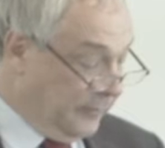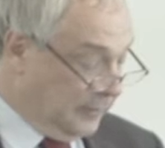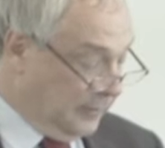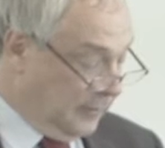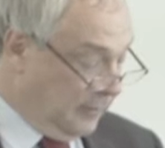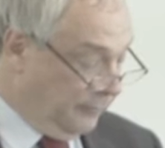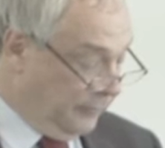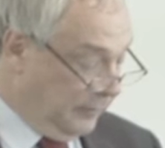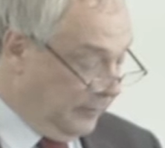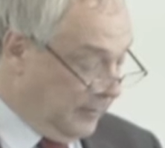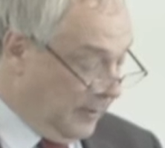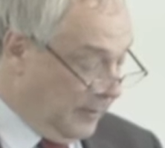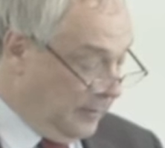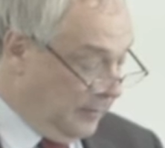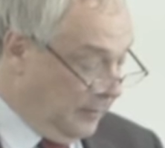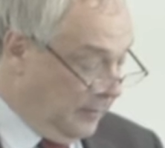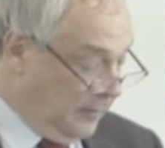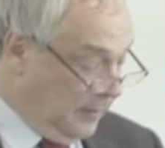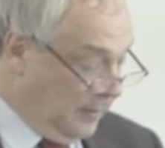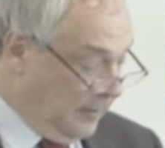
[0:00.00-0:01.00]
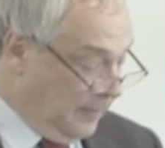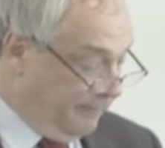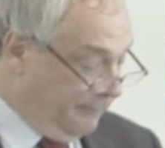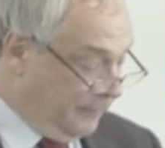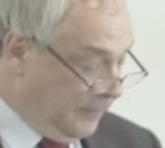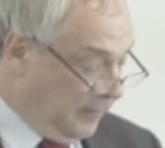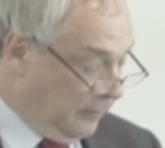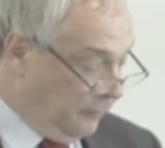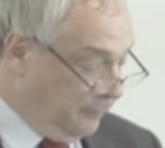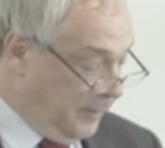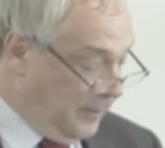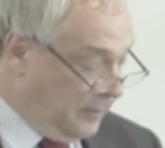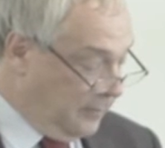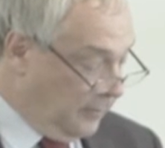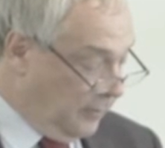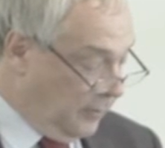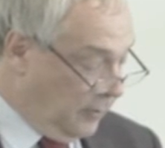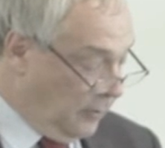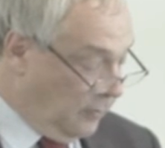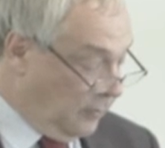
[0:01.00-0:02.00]
and the closing date has been
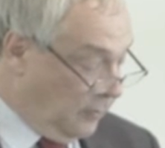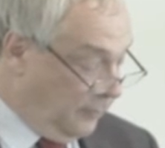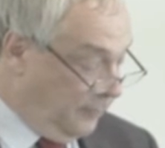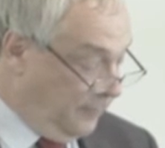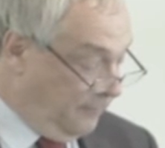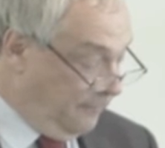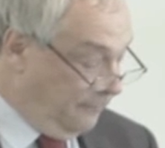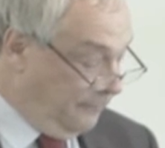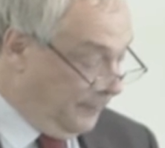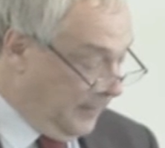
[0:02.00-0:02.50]
and gone.